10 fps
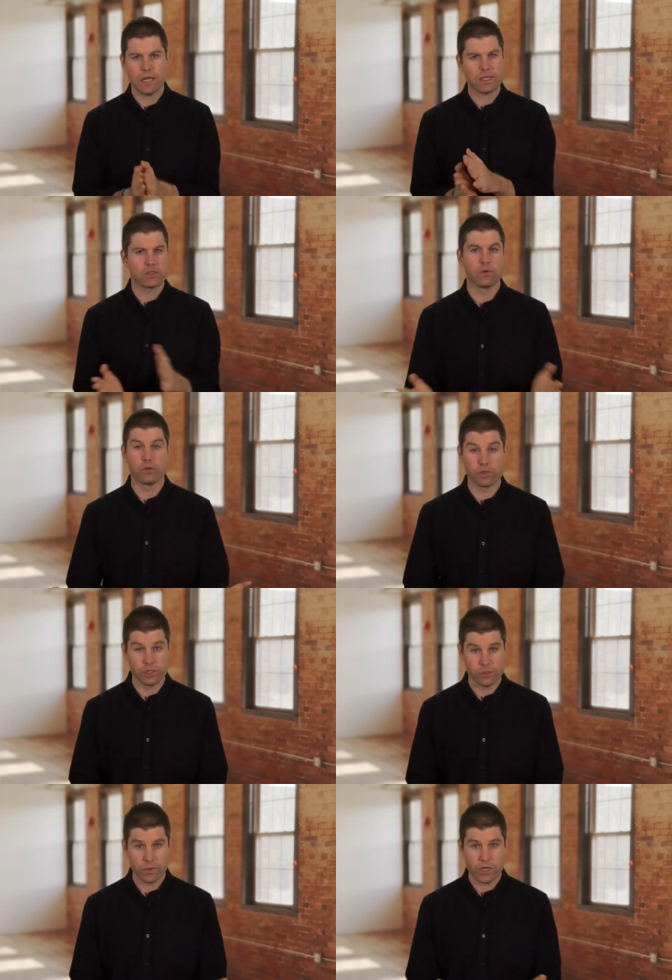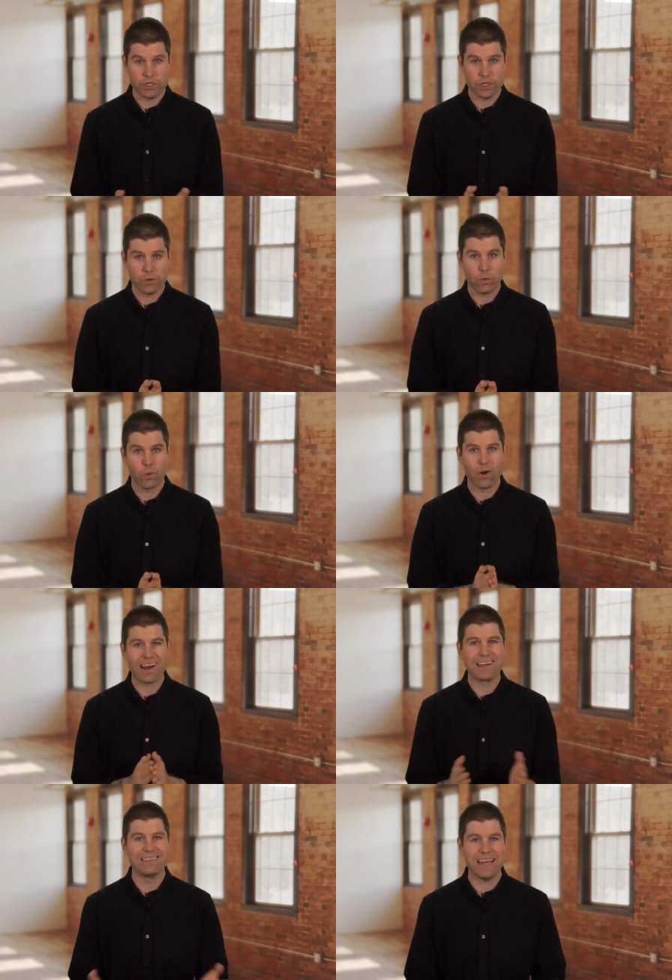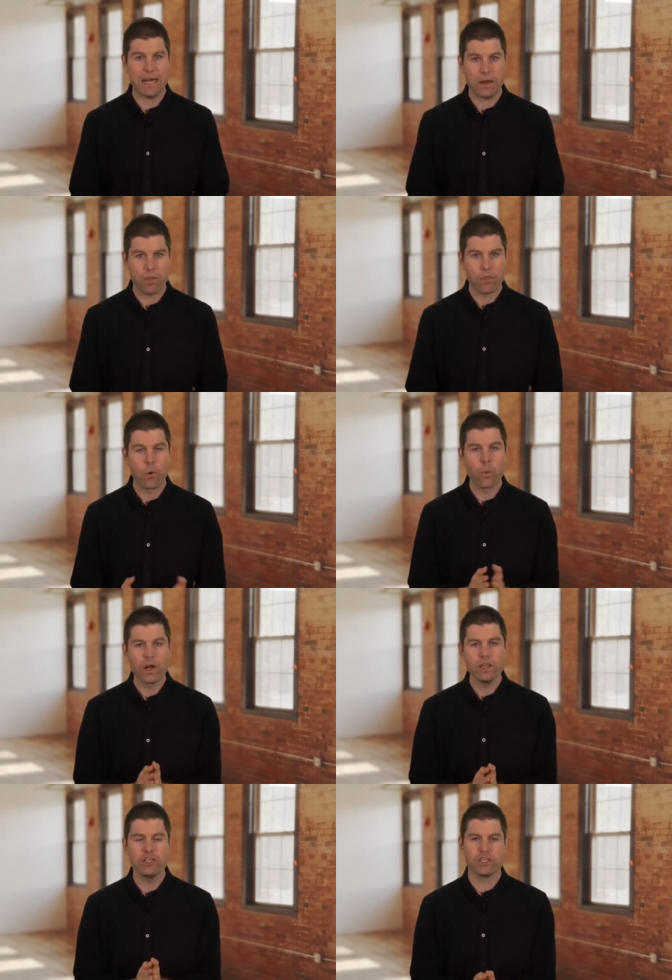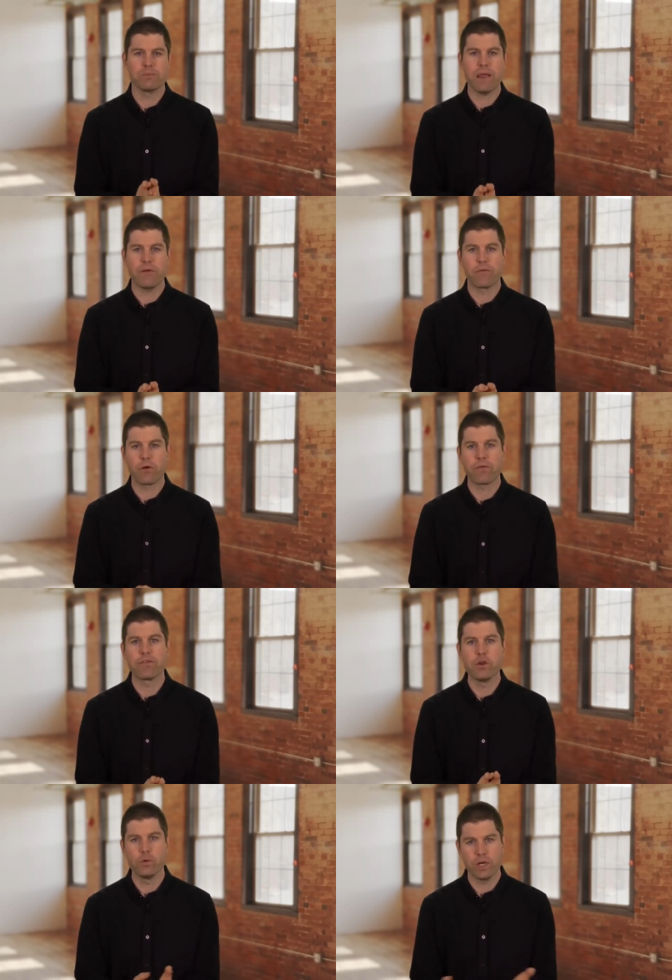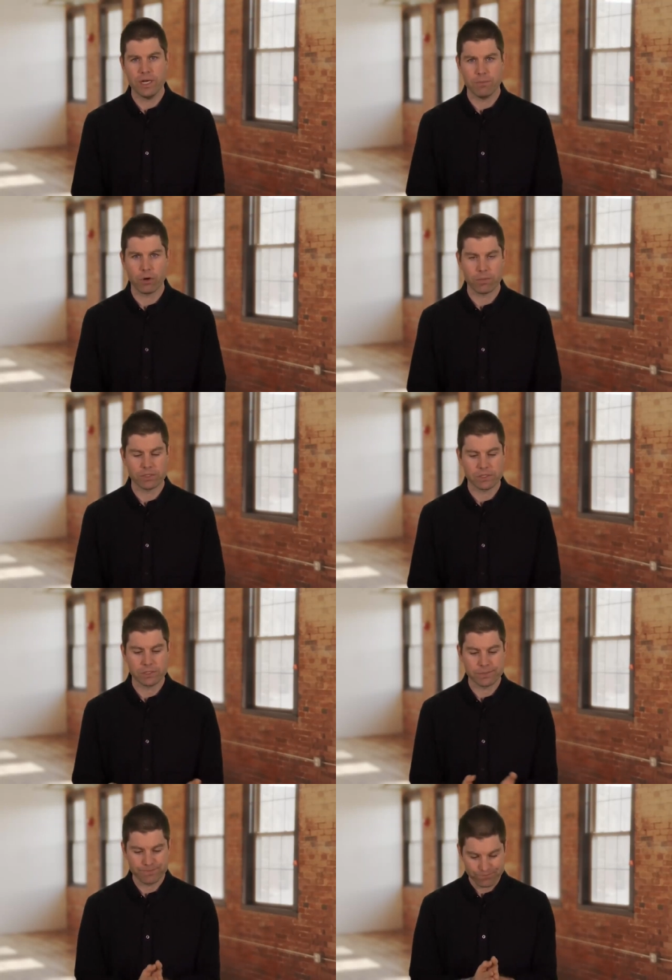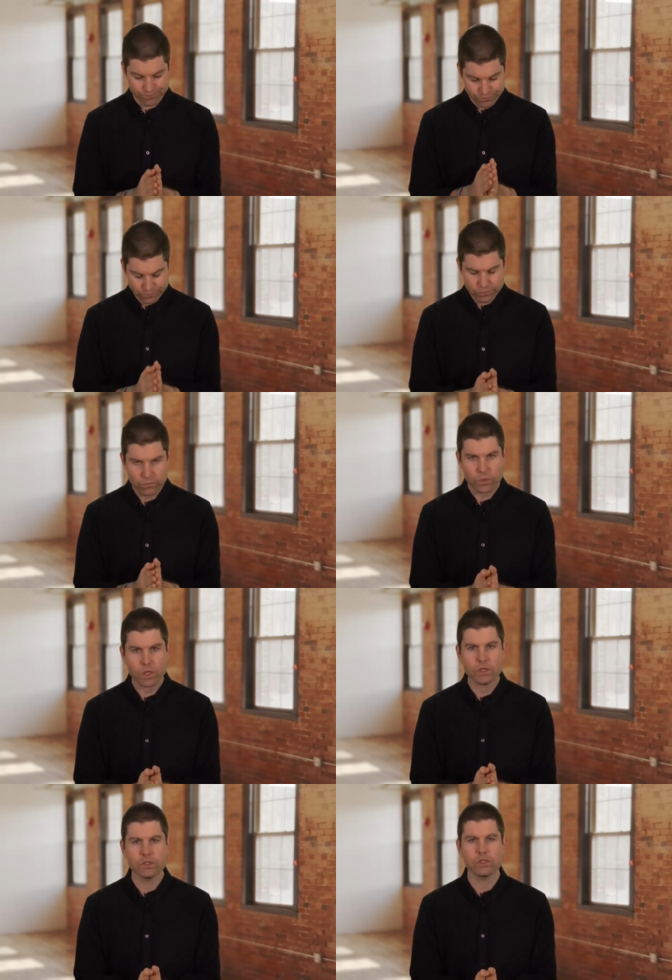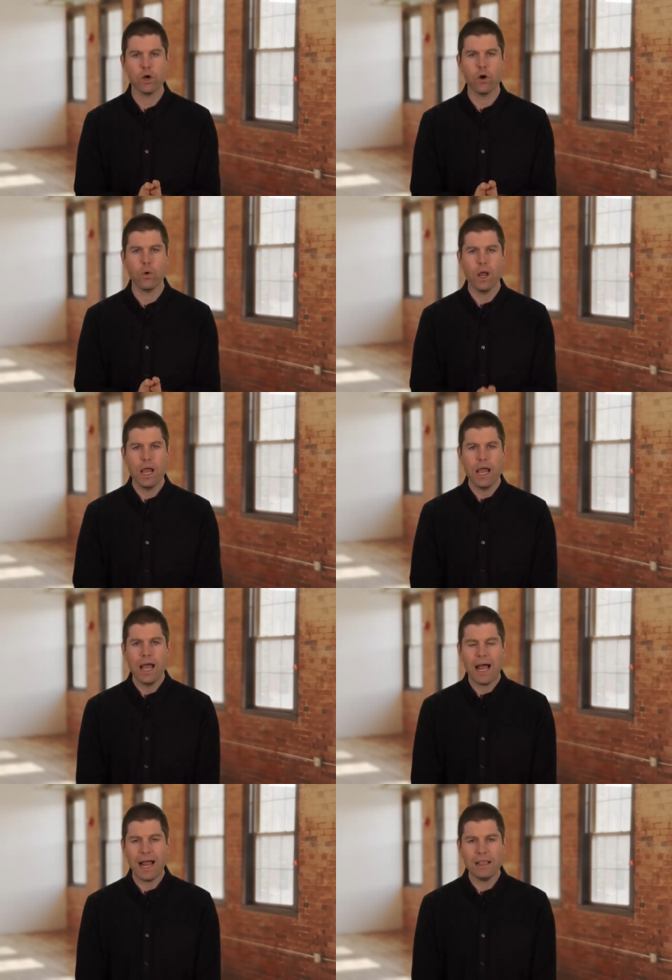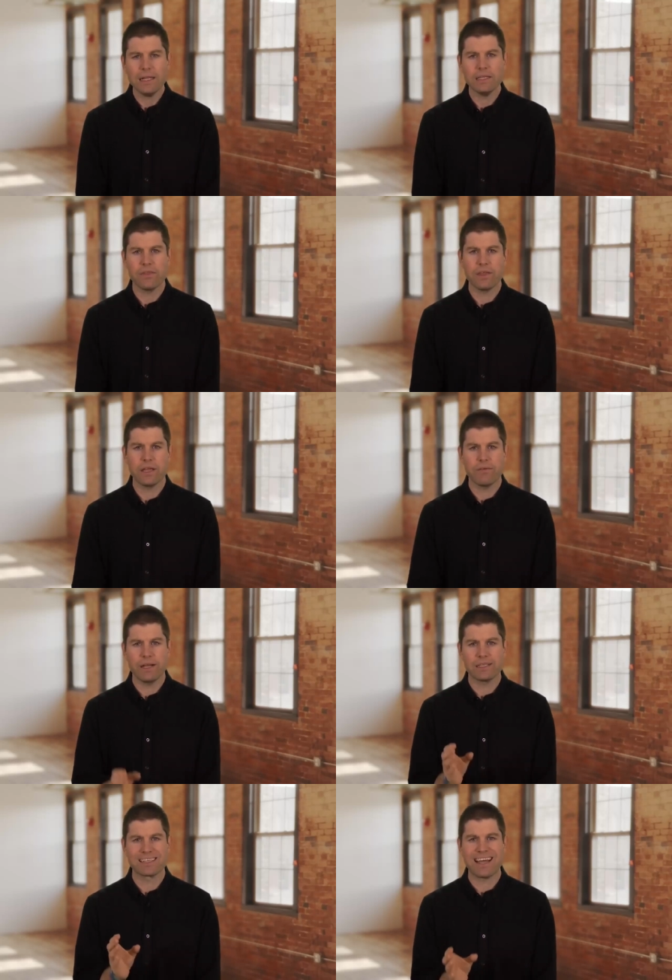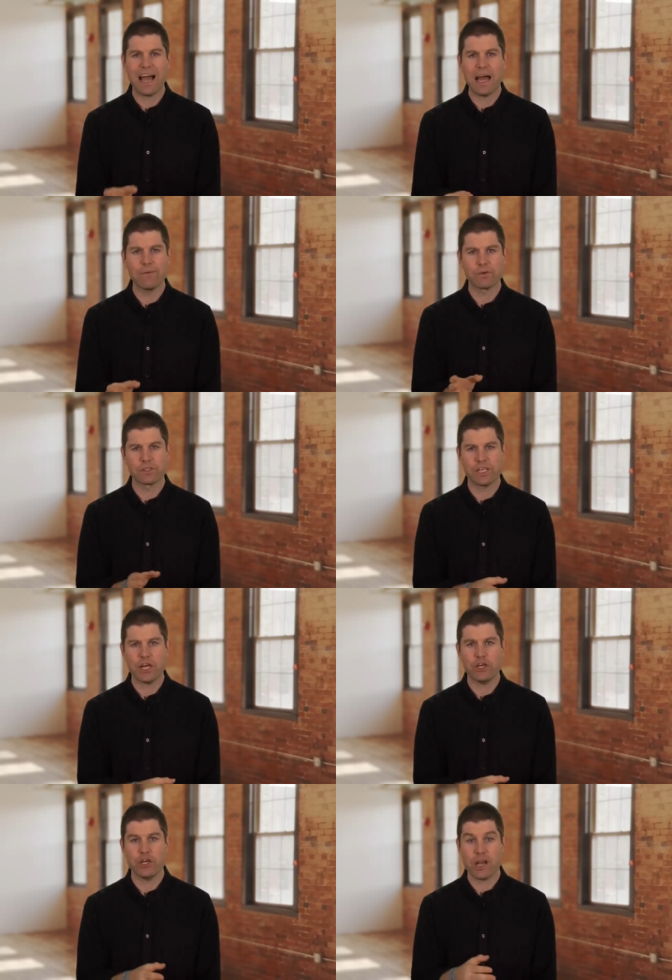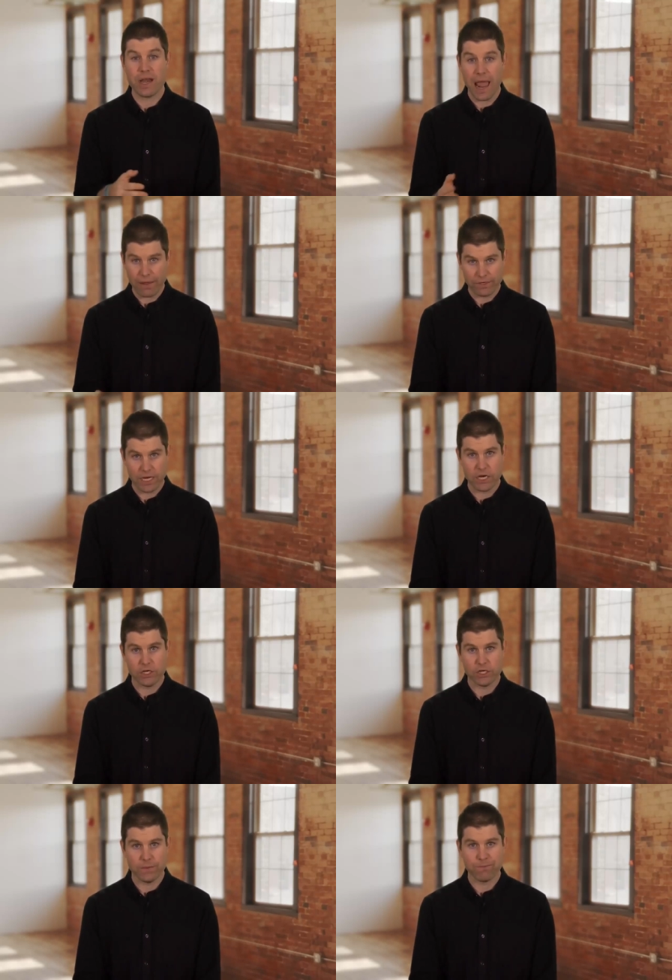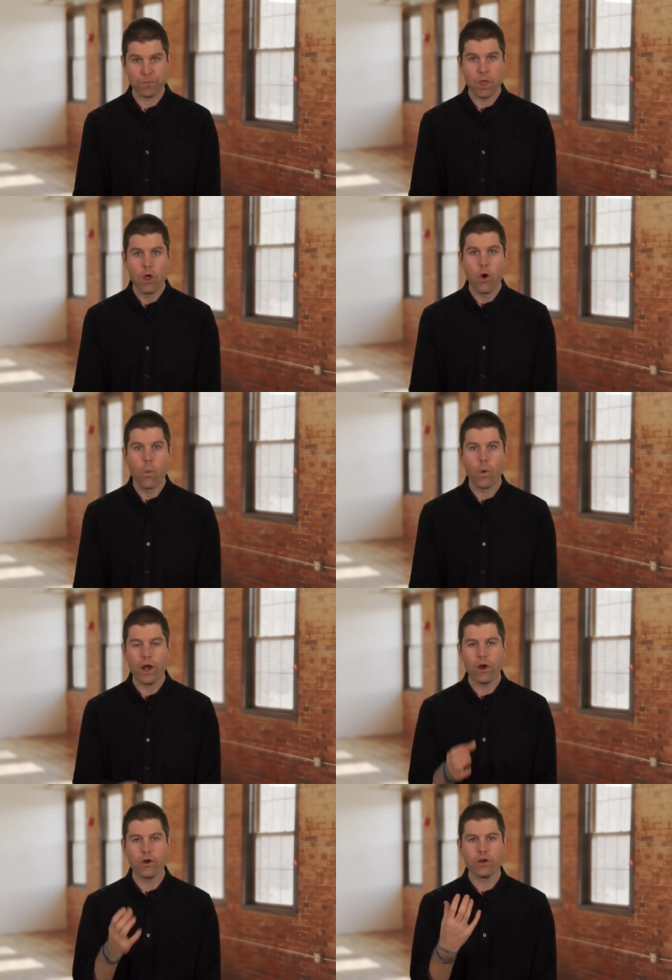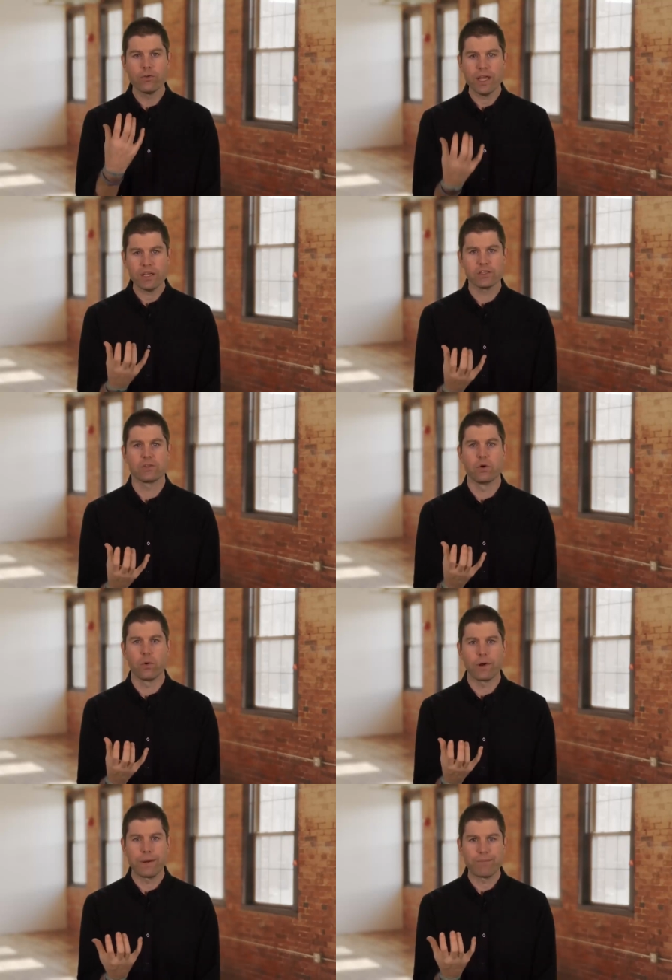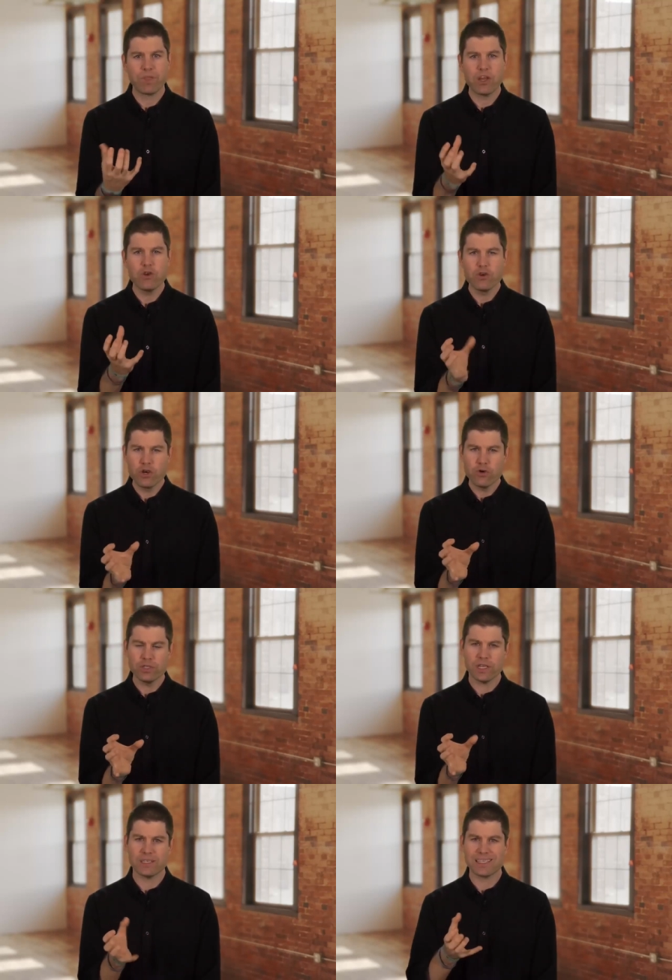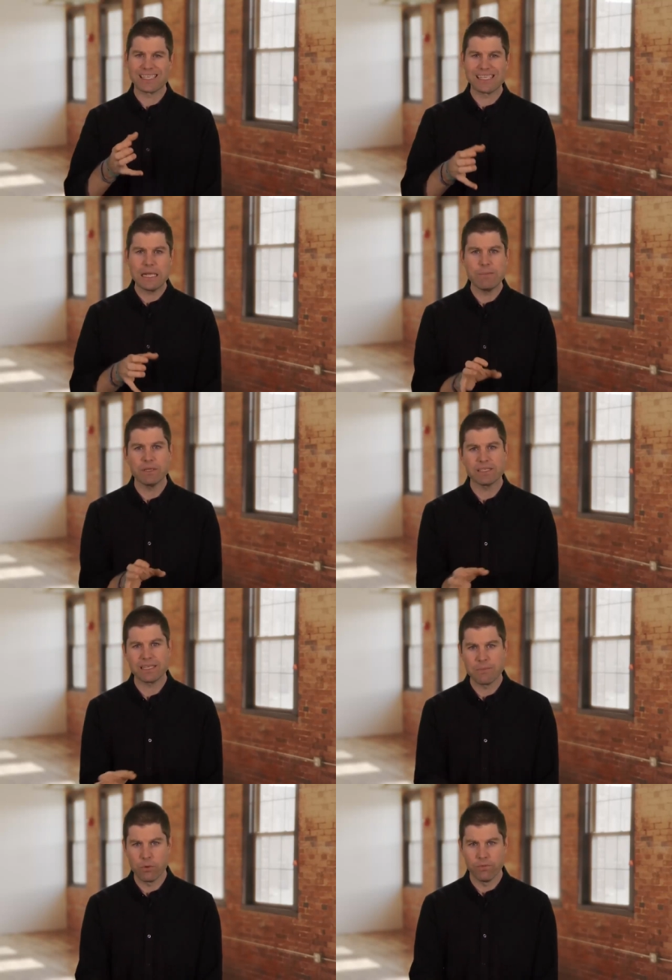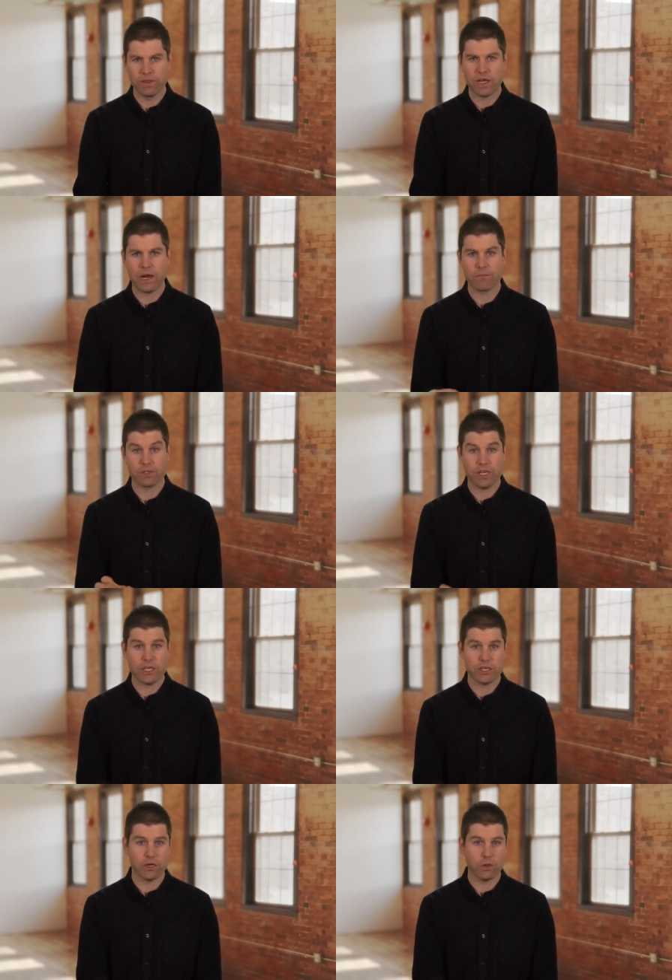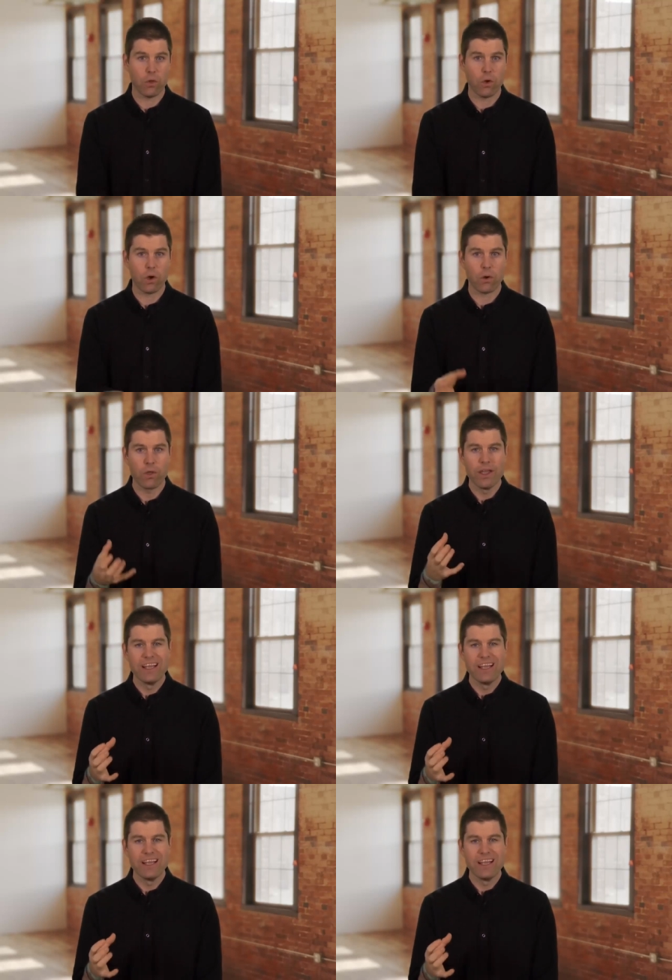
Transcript: like a social situation or on a date, they're really just meant for a few key purposes. So I like to think of it as conversation navigation, where you take a story and you use it to seamlessly move the conversation along,